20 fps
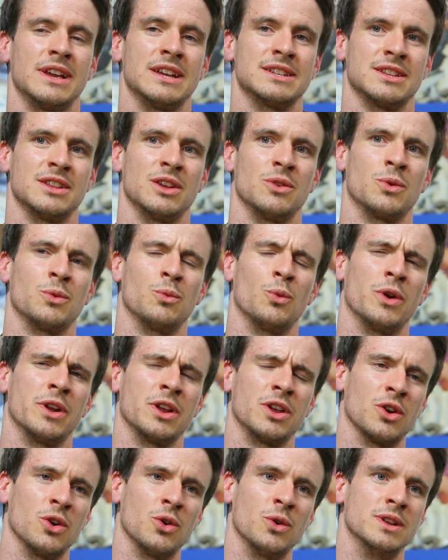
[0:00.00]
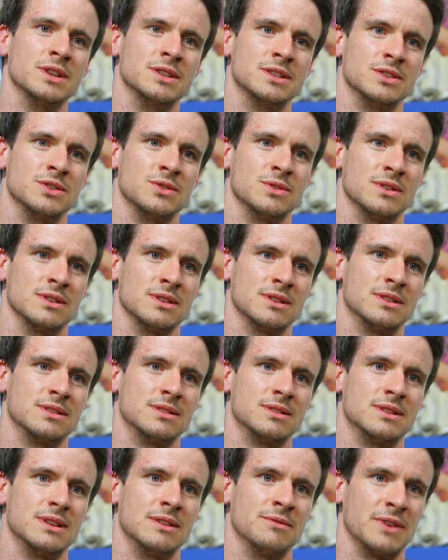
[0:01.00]
thinks that they want to go into an
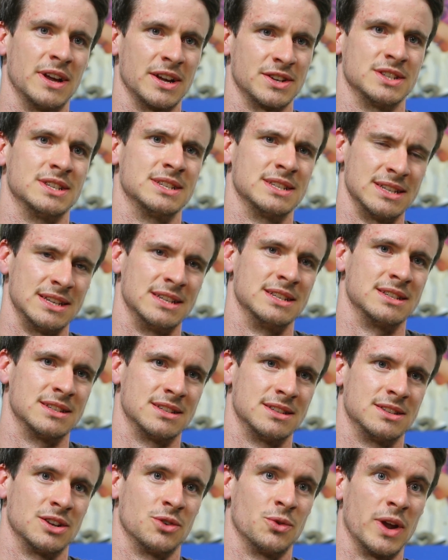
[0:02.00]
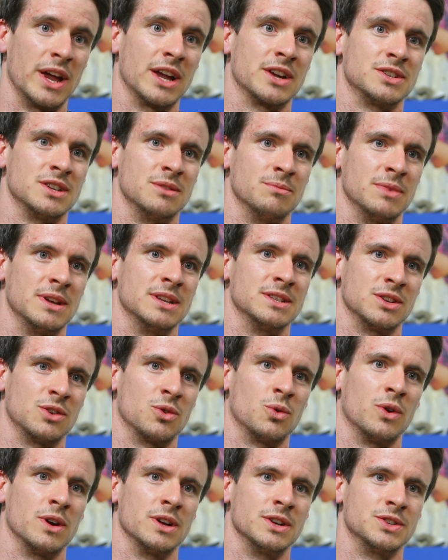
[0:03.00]
infectious disease direction but
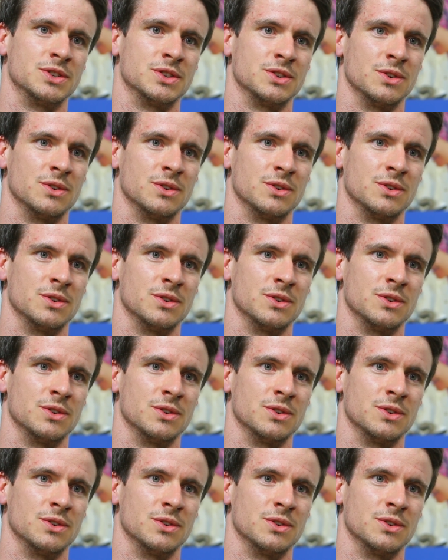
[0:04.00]
isn't quite